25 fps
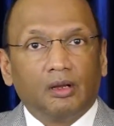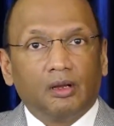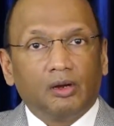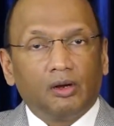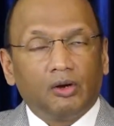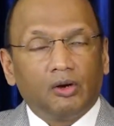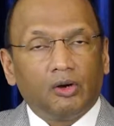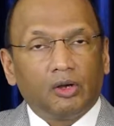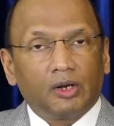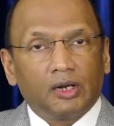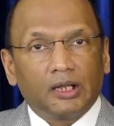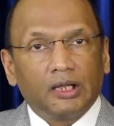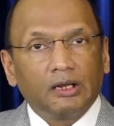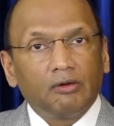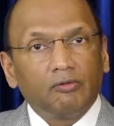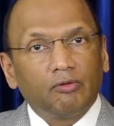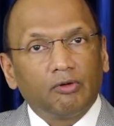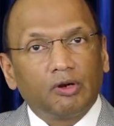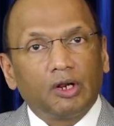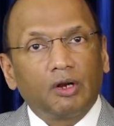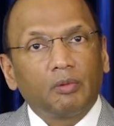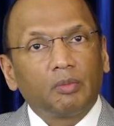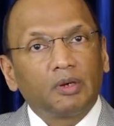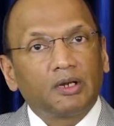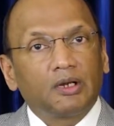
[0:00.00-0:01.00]
or
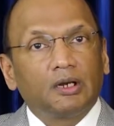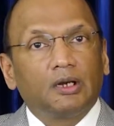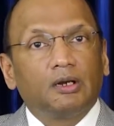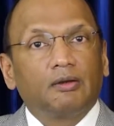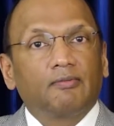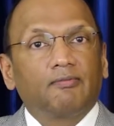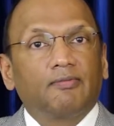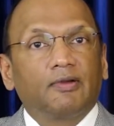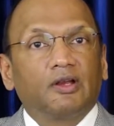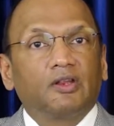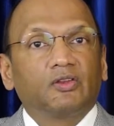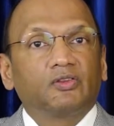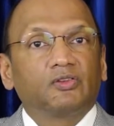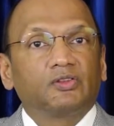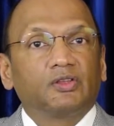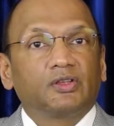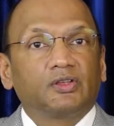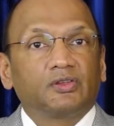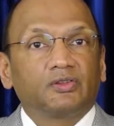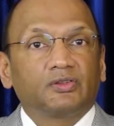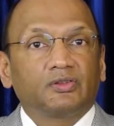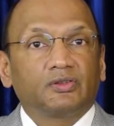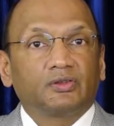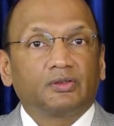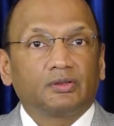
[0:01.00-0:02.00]
environmental
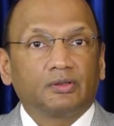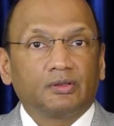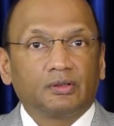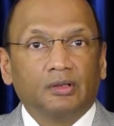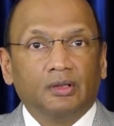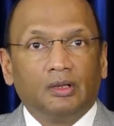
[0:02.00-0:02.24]
influences,